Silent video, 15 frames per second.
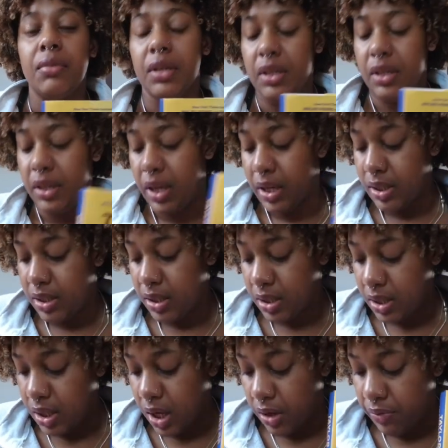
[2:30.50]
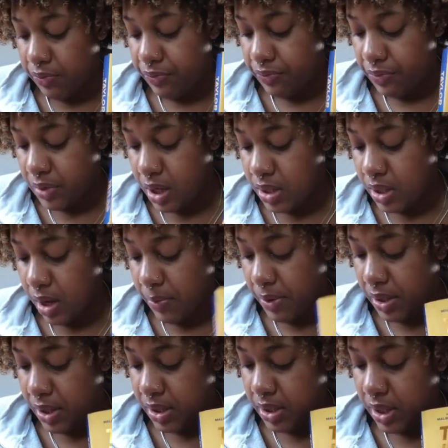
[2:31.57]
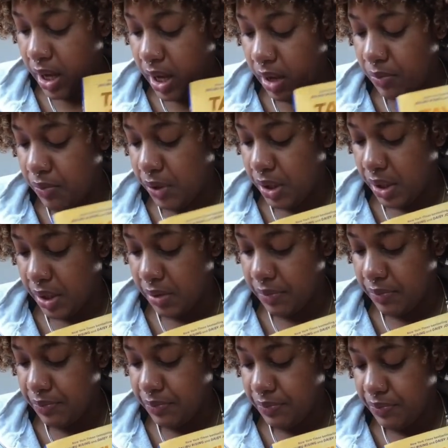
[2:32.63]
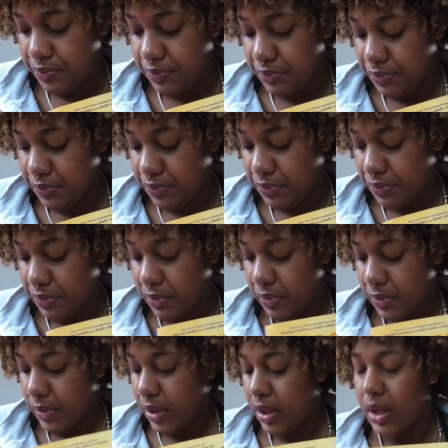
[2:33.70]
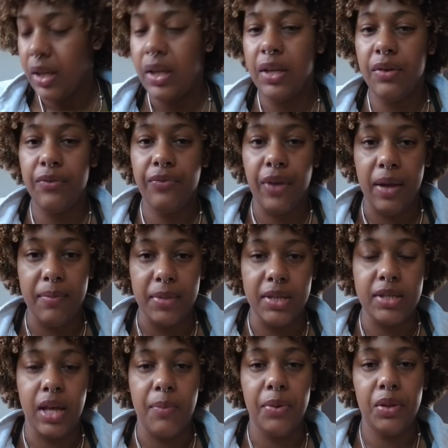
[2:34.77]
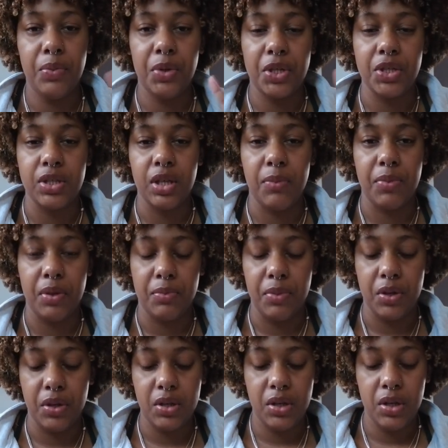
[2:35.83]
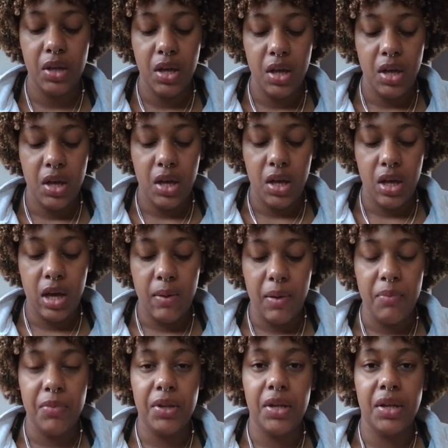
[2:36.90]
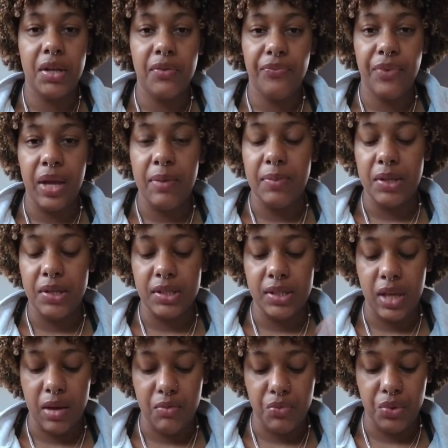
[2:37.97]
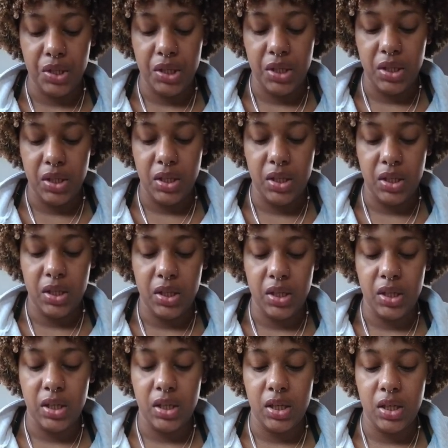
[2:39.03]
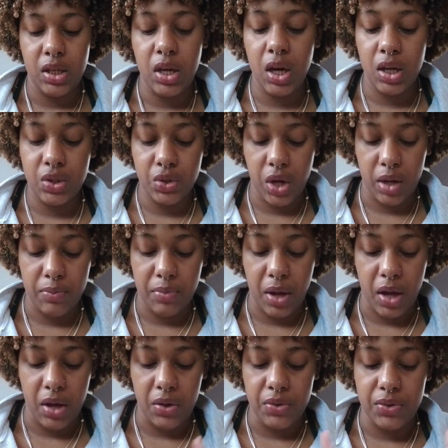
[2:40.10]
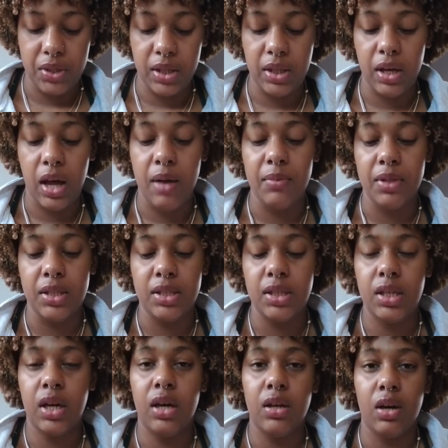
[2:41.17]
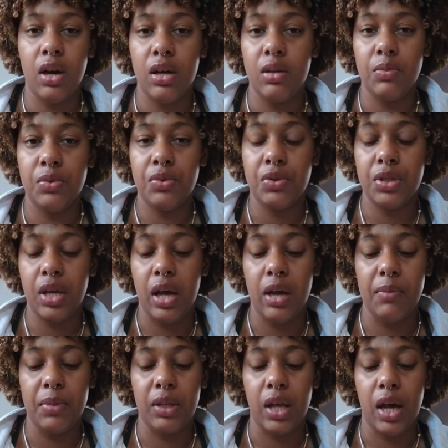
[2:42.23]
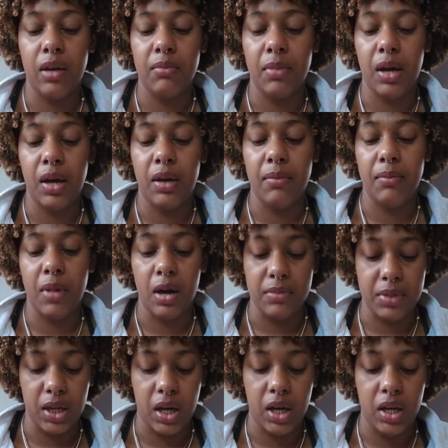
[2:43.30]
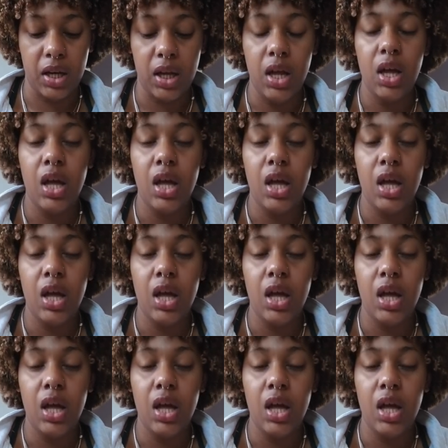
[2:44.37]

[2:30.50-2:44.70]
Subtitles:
yes. So, on top of this, I am reading Infamous. I put the pictures up of the book. I'm reading Infamous. I'm reading Contract Bound. And then I'm listening on Audible to I'm Glad My Mom Died.